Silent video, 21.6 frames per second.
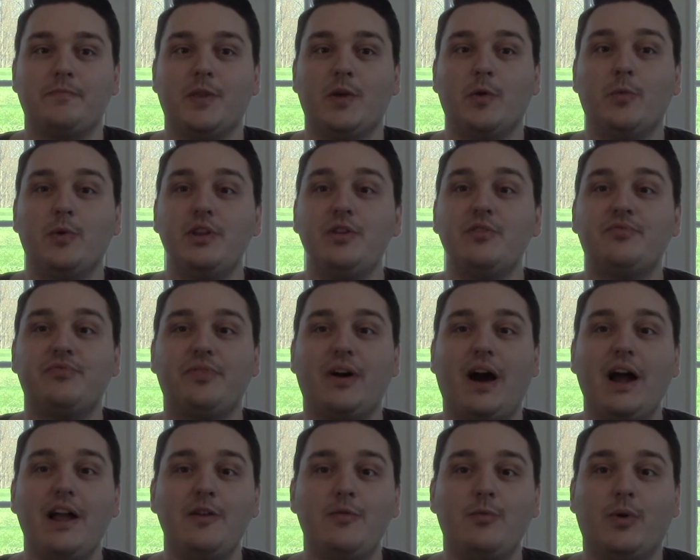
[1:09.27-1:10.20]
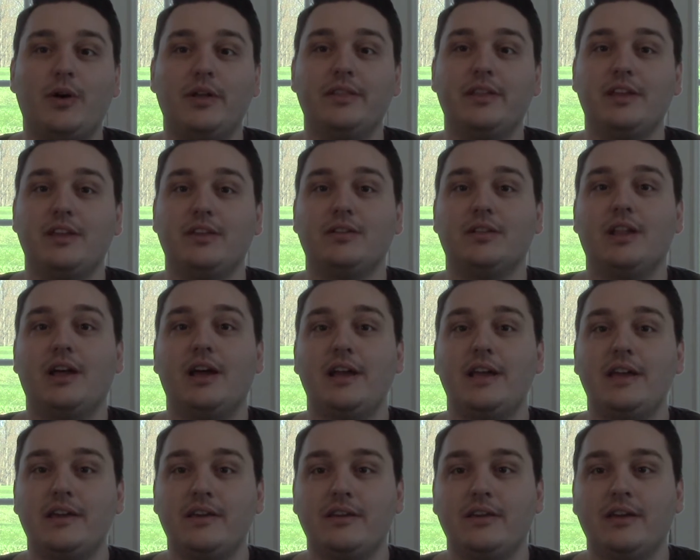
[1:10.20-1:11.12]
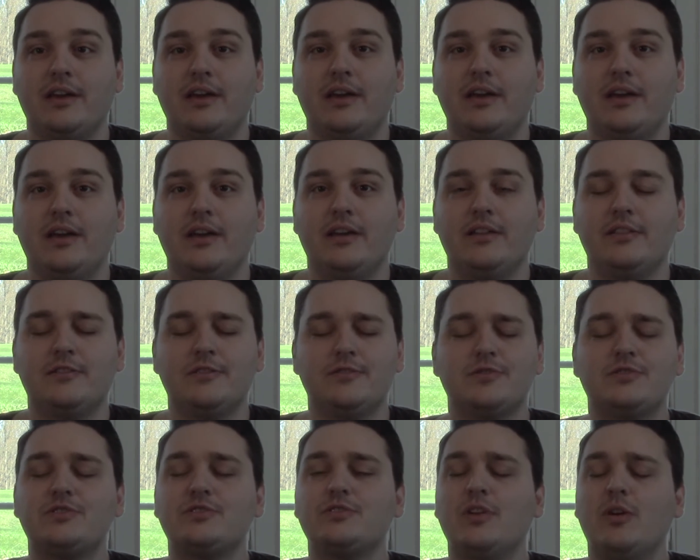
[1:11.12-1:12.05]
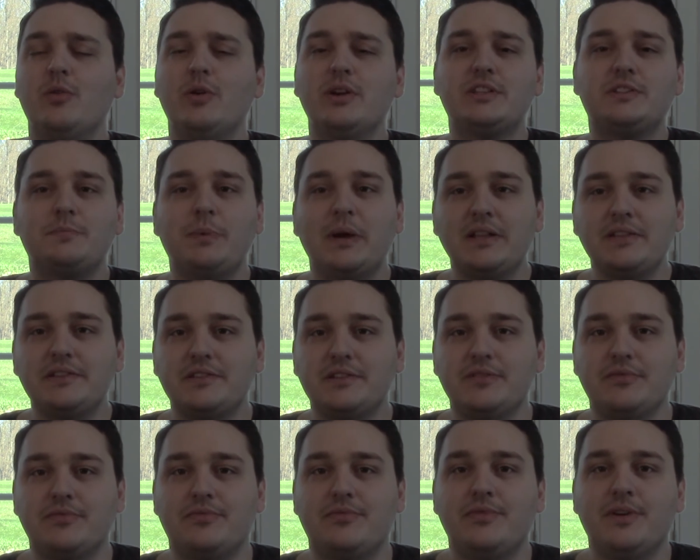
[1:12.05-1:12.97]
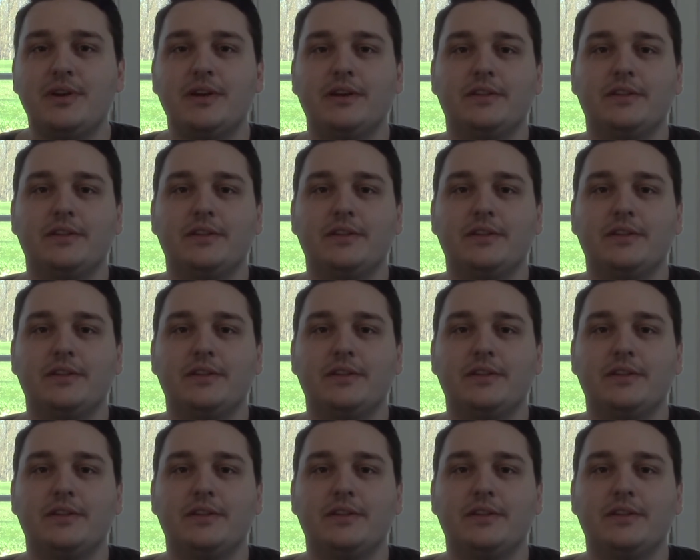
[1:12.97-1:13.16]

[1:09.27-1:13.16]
when you find one that you like, they're so expensive.